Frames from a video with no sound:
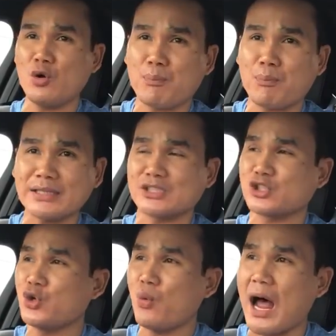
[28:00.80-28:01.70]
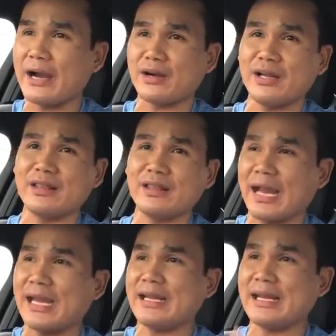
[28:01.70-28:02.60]
prices too high, or in the
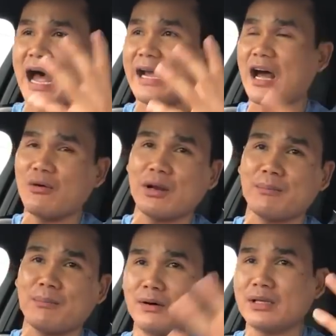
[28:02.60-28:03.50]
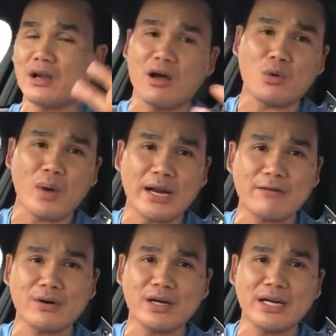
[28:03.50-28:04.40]
$800-900 million,
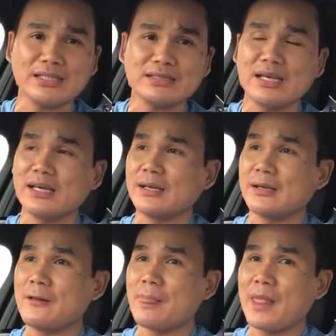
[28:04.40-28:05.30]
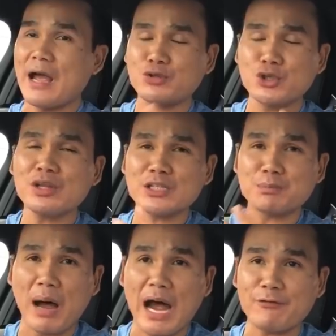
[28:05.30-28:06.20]
whatever it is. I'm sure there's
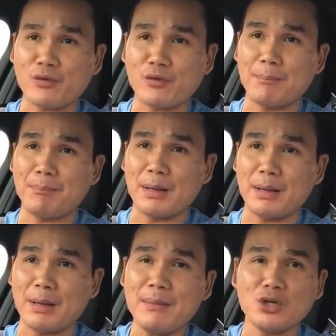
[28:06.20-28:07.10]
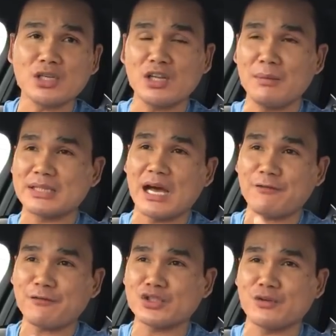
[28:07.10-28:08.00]
buyer for it, but maybe those are a little bit
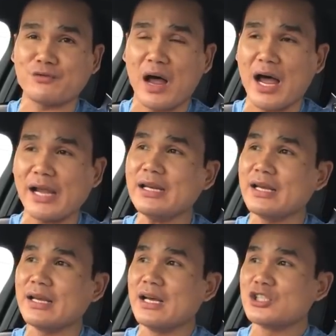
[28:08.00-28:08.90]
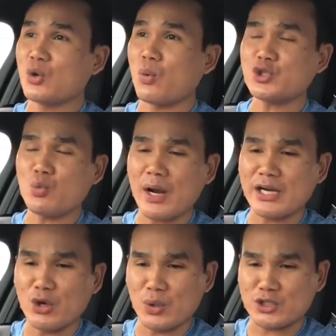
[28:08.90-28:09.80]
tougher to find. So what you
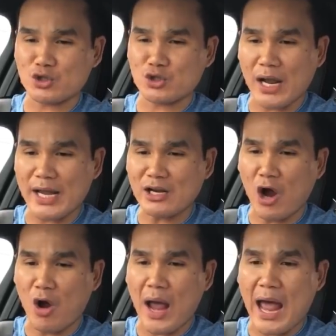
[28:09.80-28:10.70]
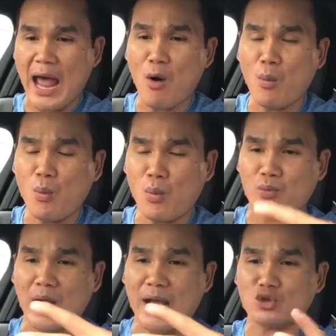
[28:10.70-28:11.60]
want to do is trying to go outward,
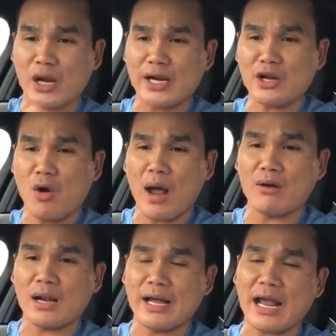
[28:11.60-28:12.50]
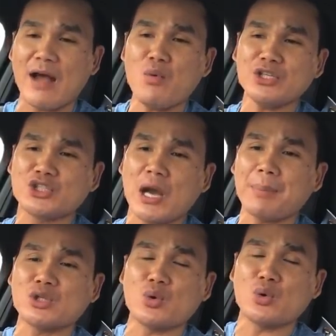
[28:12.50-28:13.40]
right? Trying to go out. Like I wouldn't
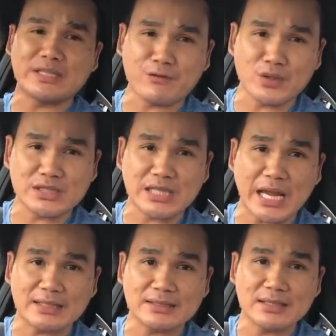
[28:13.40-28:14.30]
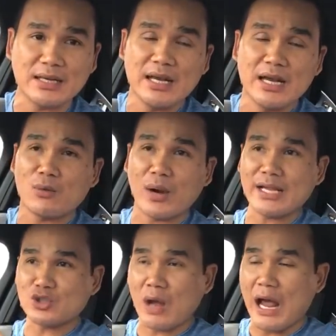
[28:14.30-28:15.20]
jump into a different state,
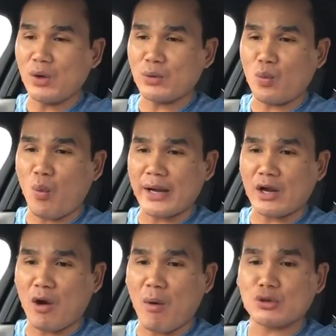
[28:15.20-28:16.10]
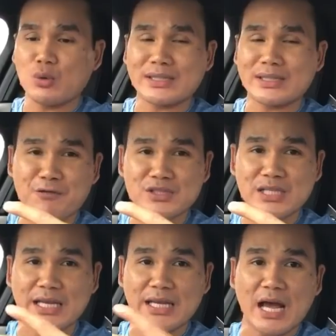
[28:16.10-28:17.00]
right? So I would want to go out to a different
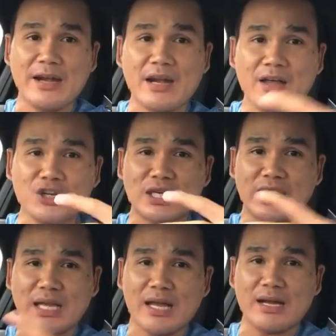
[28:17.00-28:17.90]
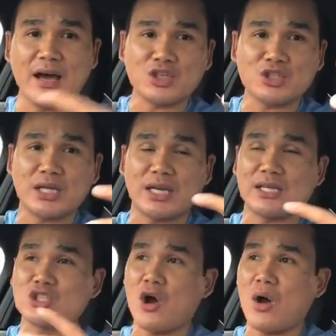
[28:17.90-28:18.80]
city, another city, another city.
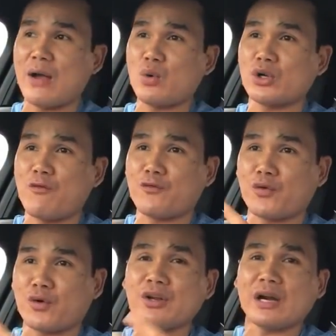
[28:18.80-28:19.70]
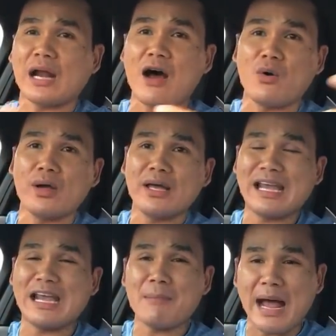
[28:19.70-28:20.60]
So I would go further out
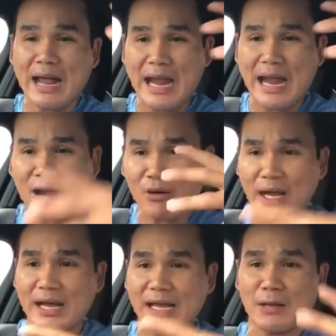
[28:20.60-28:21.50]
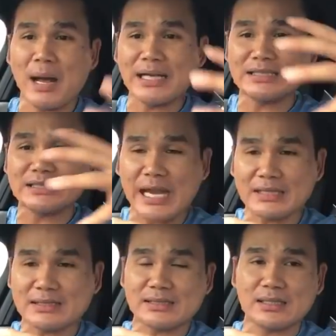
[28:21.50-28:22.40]
in my area, in my
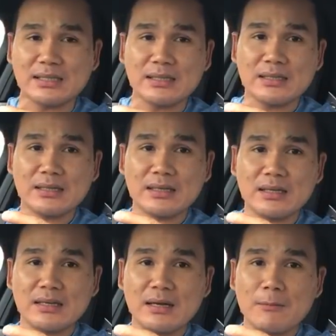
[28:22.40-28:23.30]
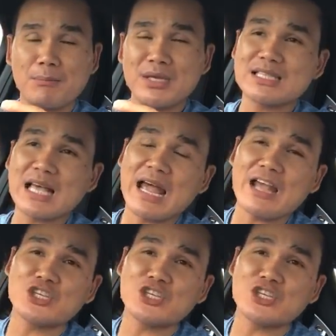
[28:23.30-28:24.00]
states, before